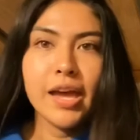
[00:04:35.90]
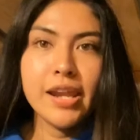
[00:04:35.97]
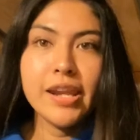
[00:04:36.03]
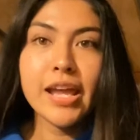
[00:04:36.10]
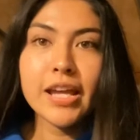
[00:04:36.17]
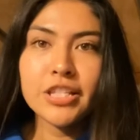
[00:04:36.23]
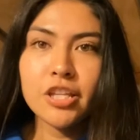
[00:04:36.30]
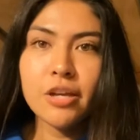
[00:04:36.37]

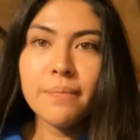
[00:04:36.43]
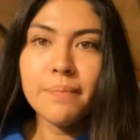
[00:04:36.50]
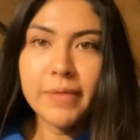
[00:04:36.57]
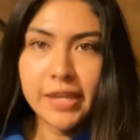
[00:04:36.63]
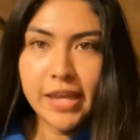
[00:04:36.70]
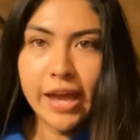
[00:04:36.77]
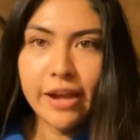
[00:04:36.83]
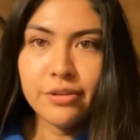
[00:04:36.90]
Next
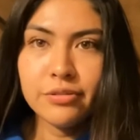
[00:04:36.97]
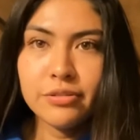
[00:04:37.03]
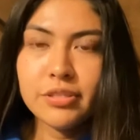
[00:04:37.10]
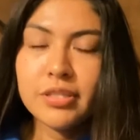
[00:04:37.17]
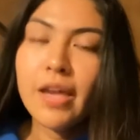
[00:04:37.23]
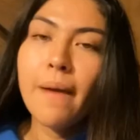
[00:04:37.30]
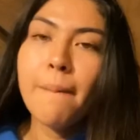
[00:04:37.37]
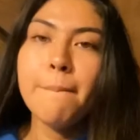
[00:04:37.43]
up, candles.
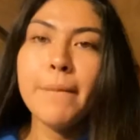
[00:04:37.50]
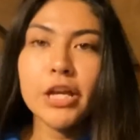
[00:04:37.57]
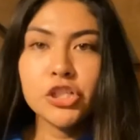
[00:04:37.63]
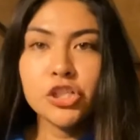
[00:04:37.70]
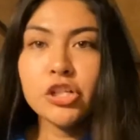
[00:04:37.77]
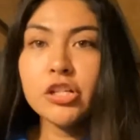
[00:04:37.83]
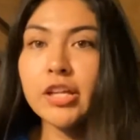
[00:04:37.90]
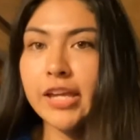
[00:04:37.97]
Make
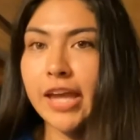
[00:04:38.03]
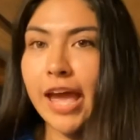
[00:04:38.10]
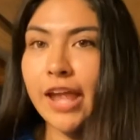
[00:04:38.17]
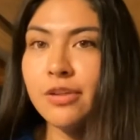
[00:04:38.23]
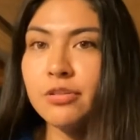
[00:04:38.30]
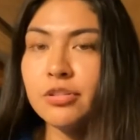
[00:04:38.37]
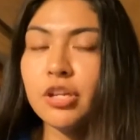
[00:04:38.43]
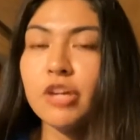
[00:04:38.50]
sure the
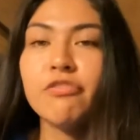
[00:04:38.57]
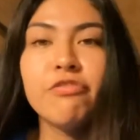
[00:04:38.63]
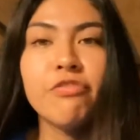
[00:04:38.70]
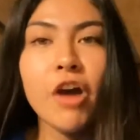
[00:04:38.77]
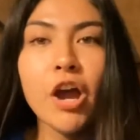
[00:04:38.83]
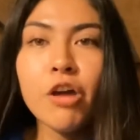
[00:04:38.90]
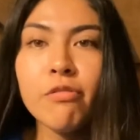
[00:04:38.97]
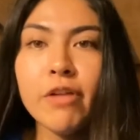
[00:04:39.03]
candles are
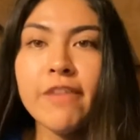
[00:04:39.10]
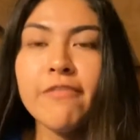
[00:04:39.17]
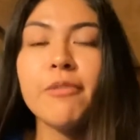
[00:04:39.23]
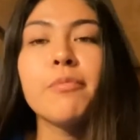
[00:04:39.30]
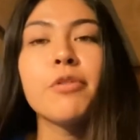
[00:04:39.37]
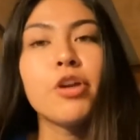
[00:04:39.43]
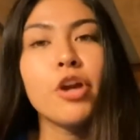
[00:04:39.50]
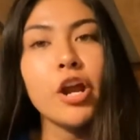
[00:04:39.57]
far away
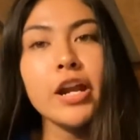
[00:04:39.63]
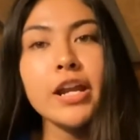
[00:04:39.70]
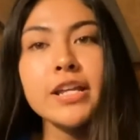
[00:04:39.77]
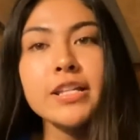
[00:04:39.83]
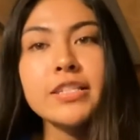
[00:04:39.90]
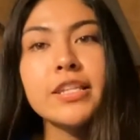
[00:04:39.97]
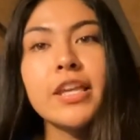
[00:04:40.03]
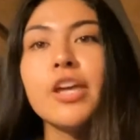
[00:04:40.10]
from
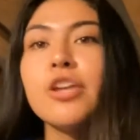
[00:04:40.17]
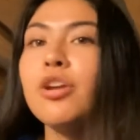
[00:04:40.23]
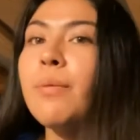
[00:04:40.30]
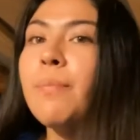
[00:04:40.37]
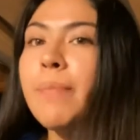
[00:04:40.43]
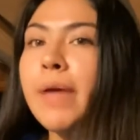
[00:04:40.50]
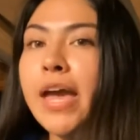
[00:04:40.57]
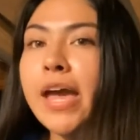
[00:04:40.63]
curtains, your
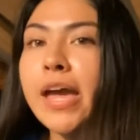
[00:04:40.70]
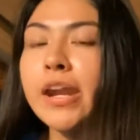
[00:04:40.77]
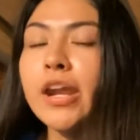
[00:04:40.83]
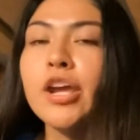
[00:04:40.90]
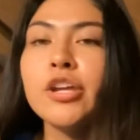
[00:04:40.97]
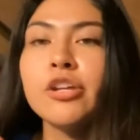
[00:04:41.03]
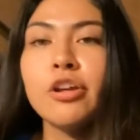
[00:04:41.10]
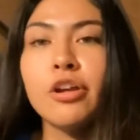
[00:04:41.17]
bed,
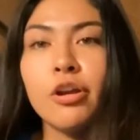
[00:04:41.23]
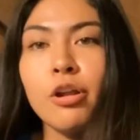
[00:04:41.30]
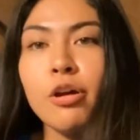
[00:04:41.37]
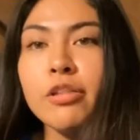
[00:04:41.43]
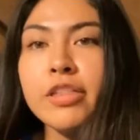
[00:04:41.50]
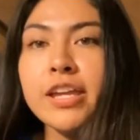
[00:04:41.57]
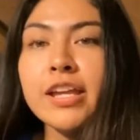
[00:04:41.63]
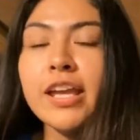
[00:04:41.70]
your
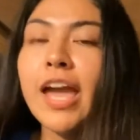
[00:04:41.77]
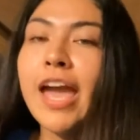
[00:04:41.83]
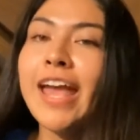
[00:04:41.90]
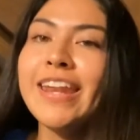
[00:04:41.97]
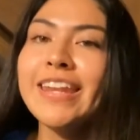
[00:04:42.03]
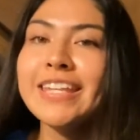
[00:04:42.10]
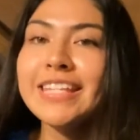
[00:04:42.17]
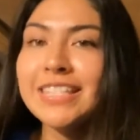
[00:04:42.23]
clothing.
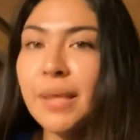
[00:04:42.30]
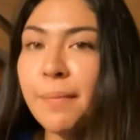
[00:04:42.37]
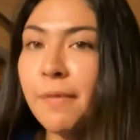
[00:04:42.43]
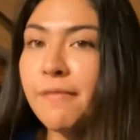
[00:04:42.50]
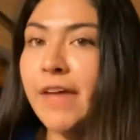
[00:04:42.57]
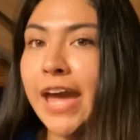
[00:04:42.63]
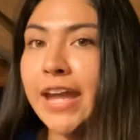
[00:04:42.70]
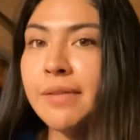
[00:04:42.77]
These type of
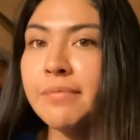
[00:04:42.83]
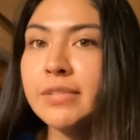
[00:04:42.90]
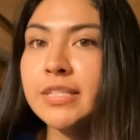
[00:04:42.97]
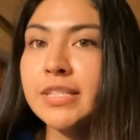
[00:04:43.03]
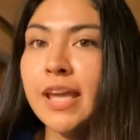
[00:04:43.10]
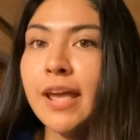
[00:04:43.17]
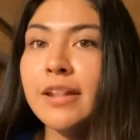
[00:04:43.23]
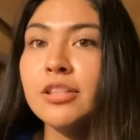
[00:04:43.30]
items
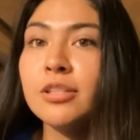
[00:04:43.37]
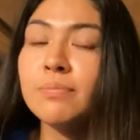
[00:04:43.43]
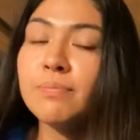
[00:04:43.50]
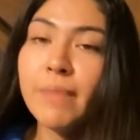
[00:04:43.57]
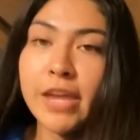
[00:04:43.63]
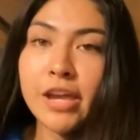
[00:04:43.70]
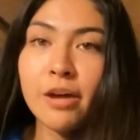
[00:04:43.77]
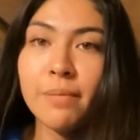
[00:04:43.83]
can
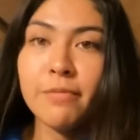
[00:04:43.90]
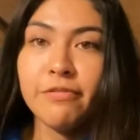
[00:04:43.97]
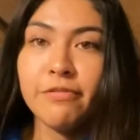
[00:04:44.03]
make up a